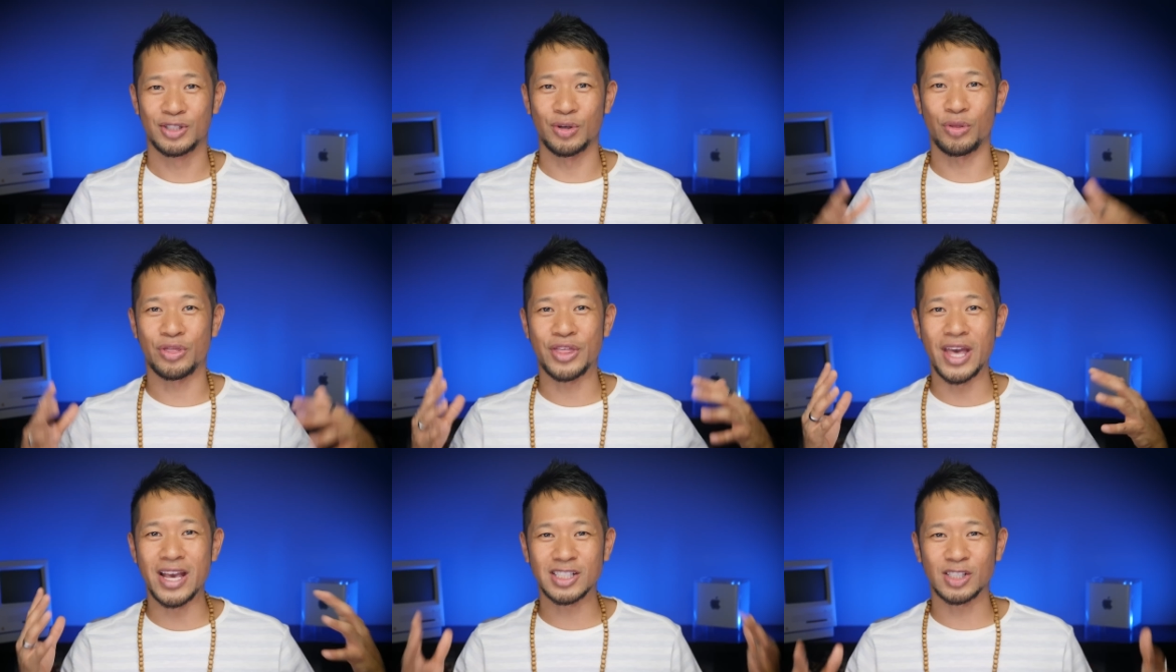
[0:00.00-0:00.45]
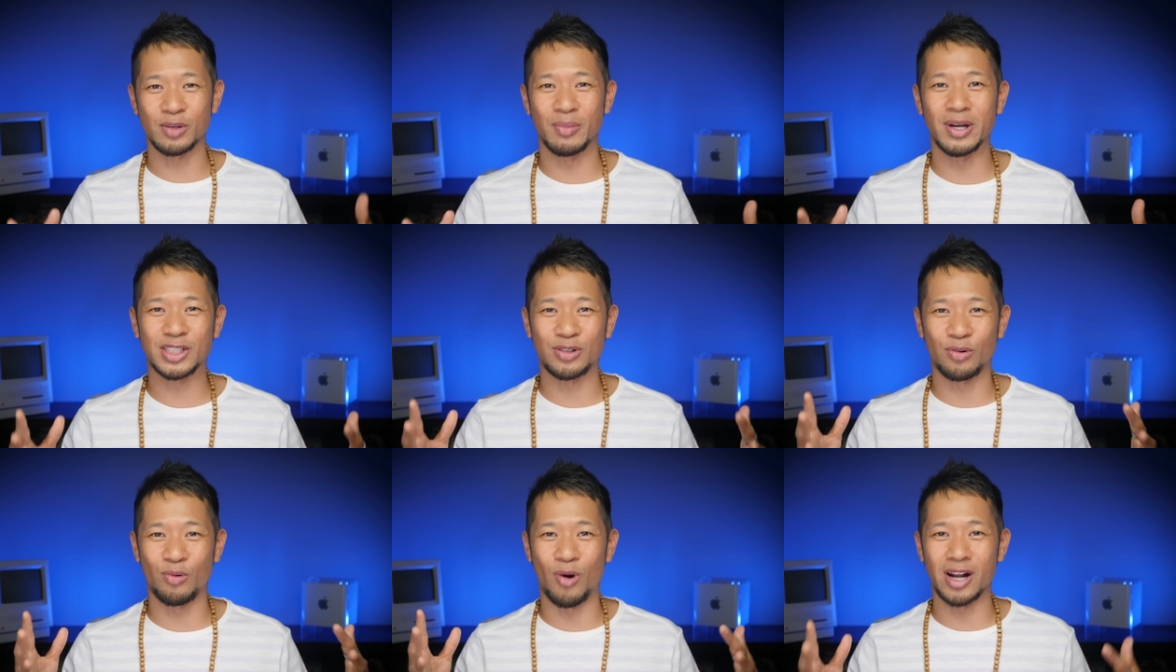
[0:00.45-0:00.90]
So thanks so
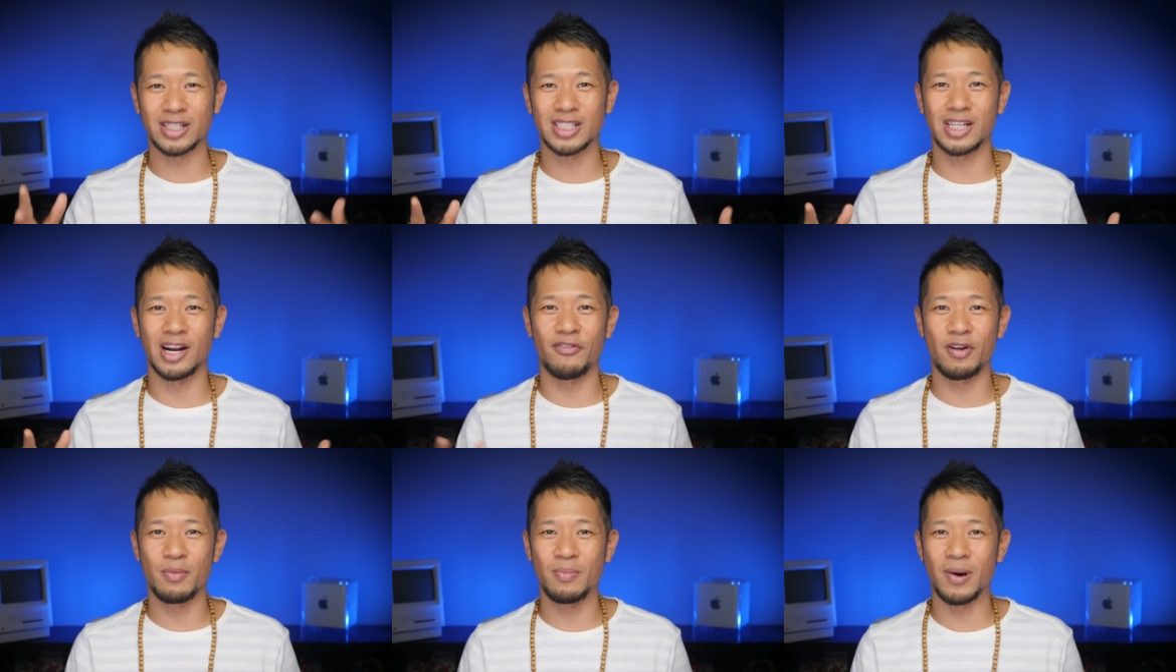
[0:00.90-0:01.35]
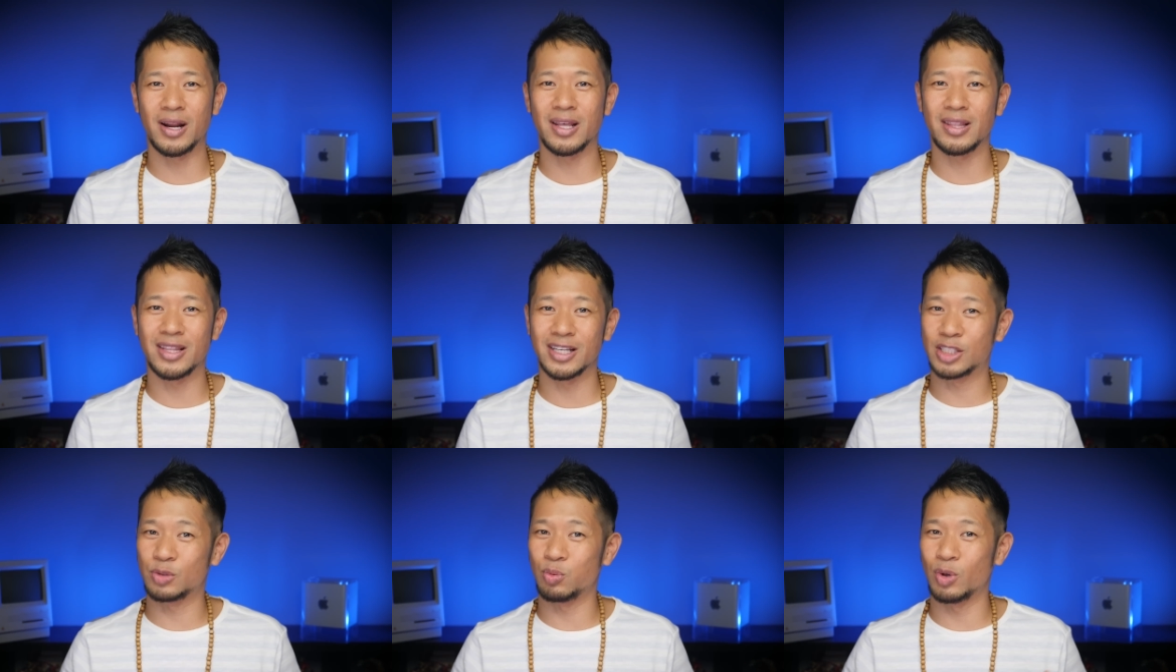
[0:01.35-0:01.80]
much for watching,
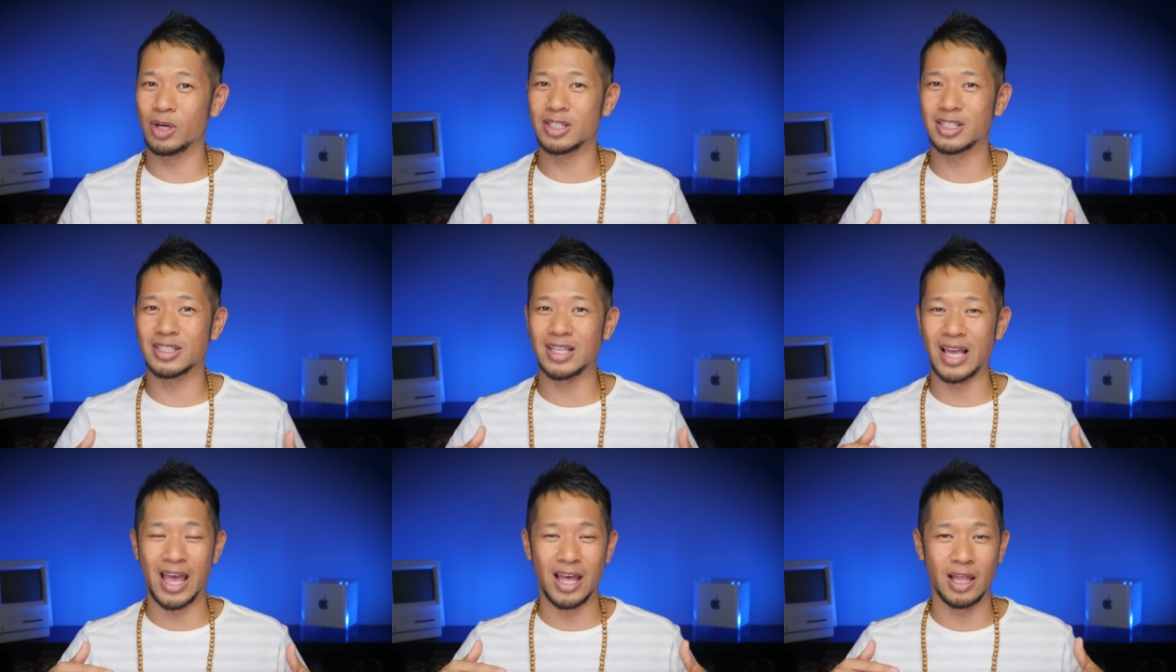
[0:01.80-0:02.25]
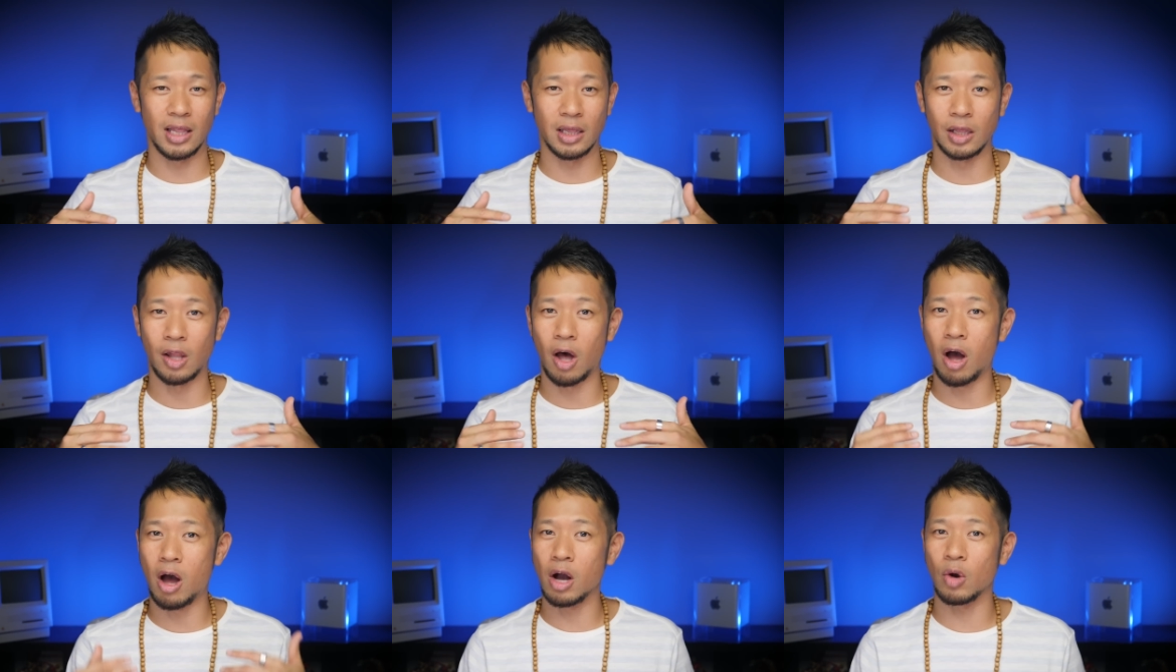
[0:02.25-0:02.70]
everybody. This was a
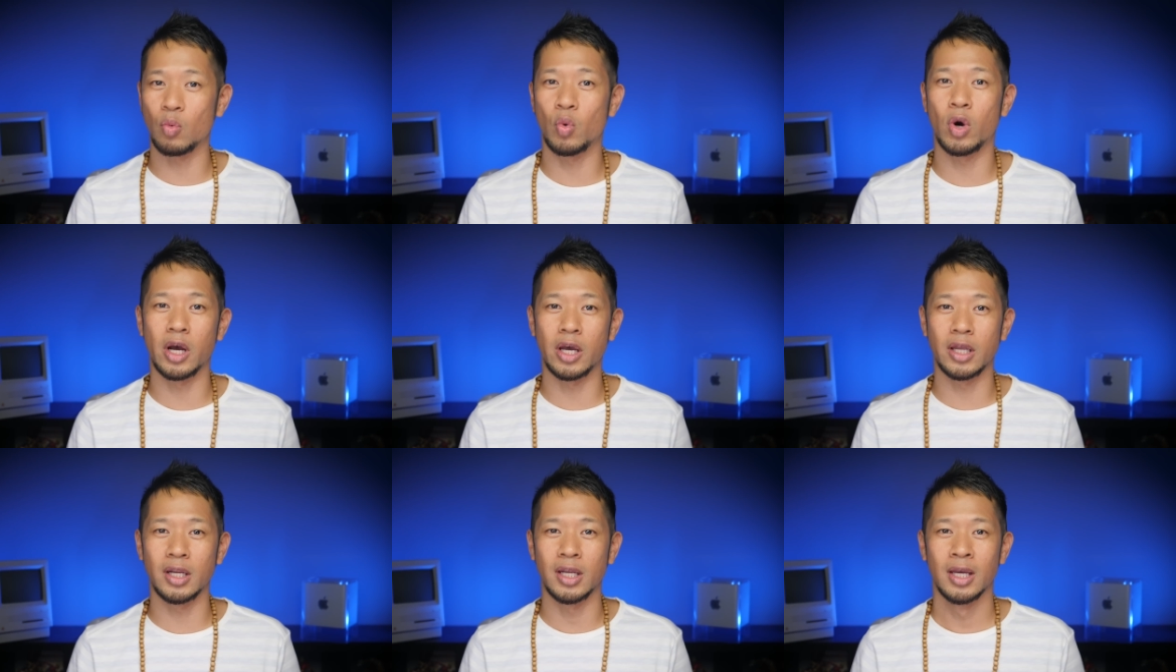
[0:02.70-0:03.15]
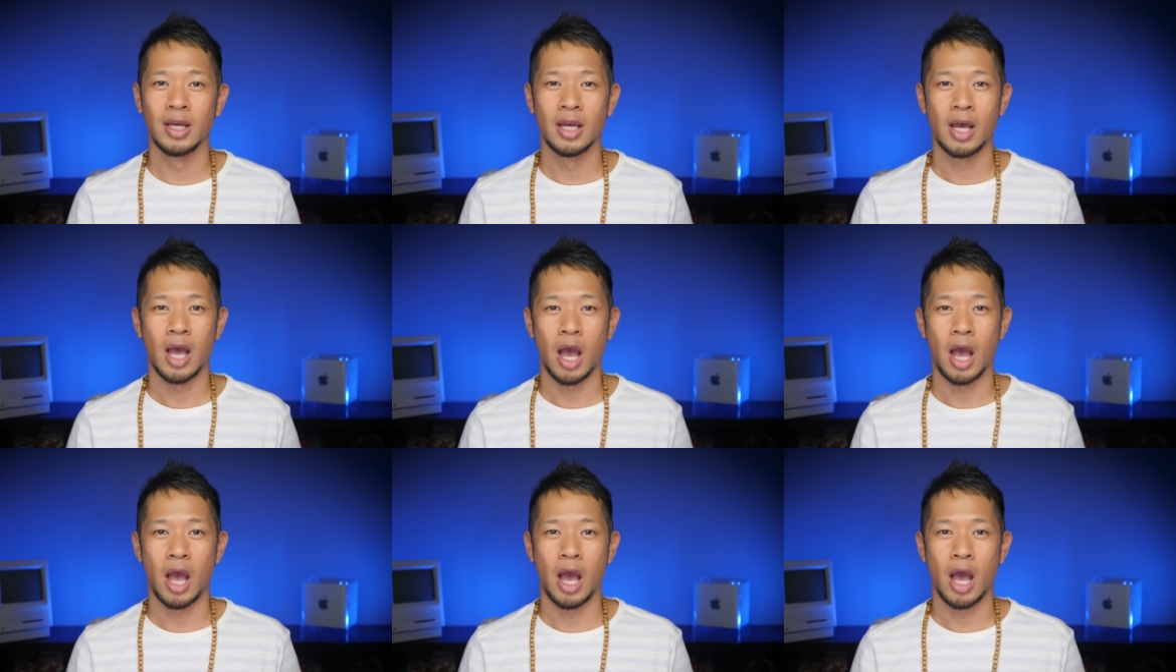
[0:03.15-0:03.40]
long one.